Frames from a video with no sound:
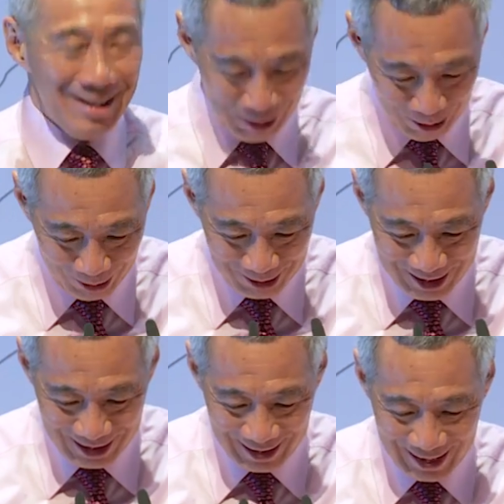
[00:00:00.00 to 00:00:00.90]
to
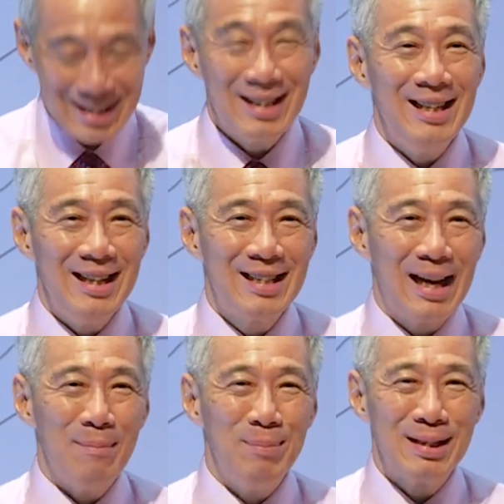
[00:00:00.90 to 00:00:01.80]
launch the SGH
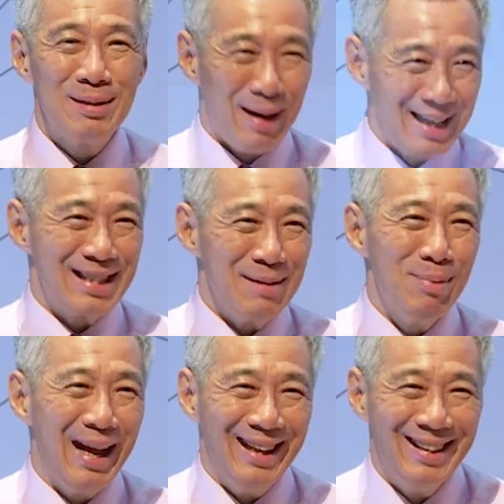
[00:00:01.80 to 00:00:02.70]
Campus Master
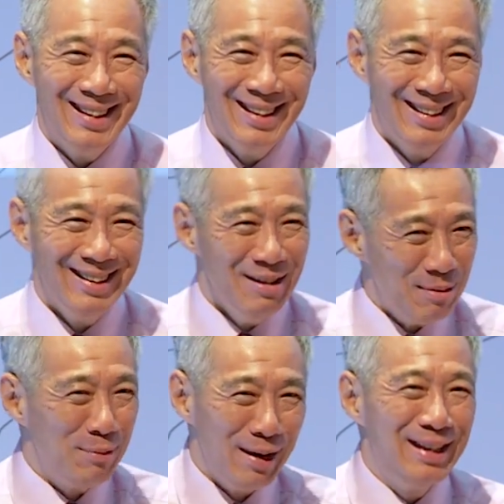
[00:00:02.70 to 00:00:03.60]
Plan.
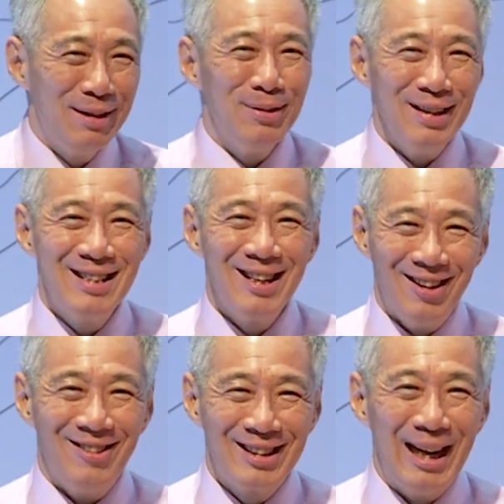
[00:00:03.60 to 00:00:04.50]
We've waited for this a
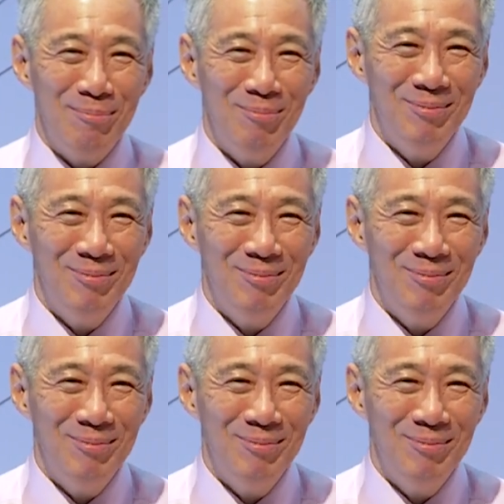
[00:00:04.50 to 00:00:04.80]
long time.